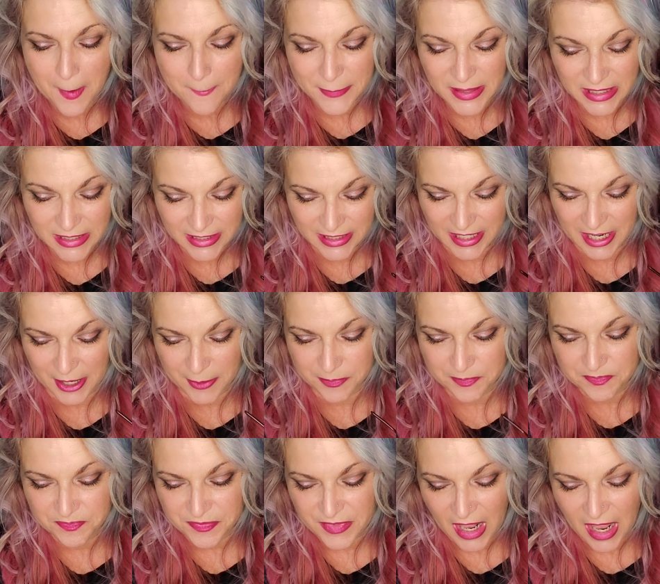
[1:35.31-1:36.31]
But anyhow,
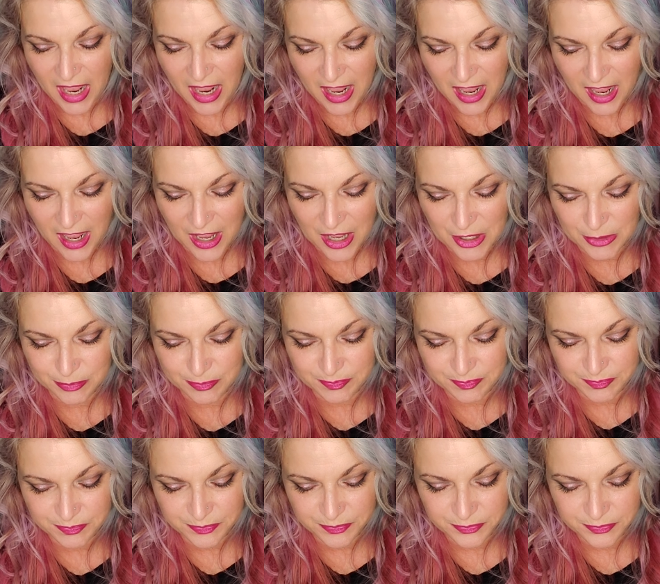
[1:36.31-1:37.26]
um,